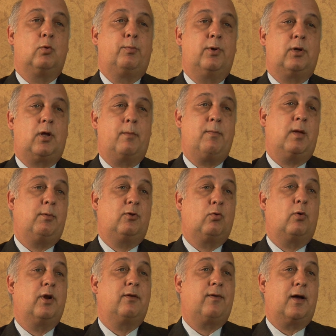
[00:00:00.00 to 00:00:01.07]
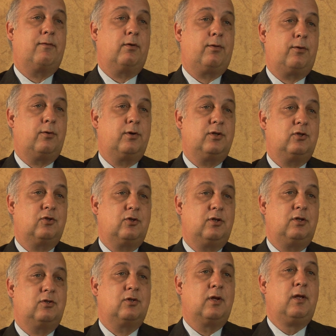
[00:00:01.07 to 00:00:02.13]
will pick up maybe 25 or 30
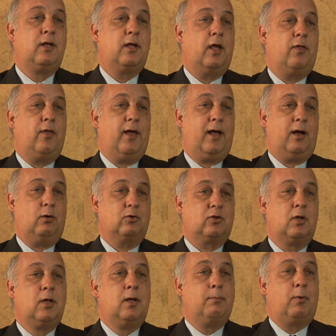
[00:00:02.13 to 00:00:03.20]
seats in the House.